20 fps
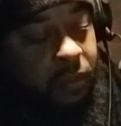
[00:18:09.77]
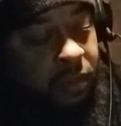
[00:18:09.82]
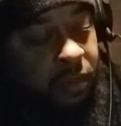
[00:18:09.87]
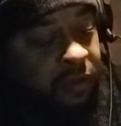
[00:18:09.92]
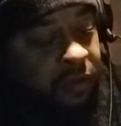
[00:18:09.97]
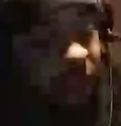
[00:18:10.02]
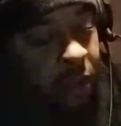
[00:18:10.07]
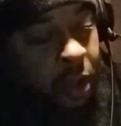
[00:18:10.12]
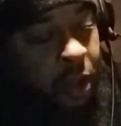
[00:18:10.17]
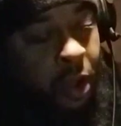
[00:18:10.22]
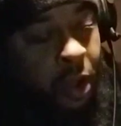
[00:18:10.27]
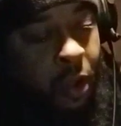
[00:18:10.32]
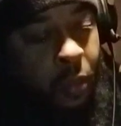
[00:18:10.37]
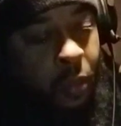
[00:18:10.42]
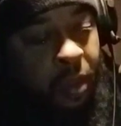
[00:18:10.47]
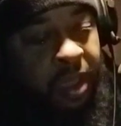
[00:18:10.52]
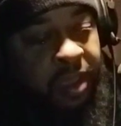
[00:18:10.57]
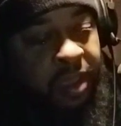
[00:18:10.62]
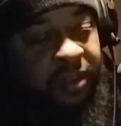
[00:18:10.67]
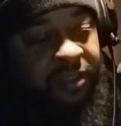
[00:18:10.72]
There's
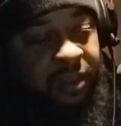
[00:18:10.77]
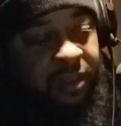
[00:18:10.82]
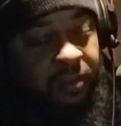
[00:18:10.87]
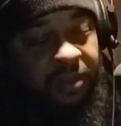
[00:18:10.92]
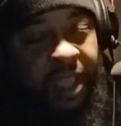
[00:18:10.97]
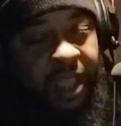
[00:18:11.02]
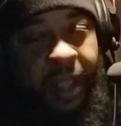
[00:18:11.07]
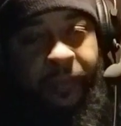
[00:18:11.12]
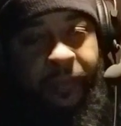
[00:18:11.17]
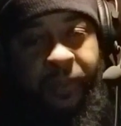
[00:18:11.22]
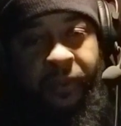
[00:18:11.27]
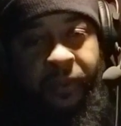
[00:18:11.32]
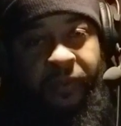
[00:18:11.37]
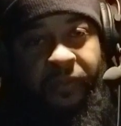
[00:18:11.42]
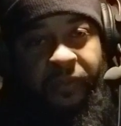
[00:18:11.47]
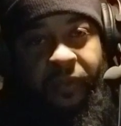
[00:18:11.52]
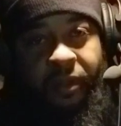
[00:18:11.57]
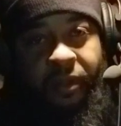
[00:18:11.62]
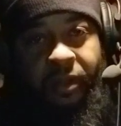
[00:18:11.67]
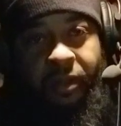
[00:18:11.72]
always some type
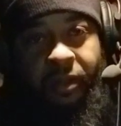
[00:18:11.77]
of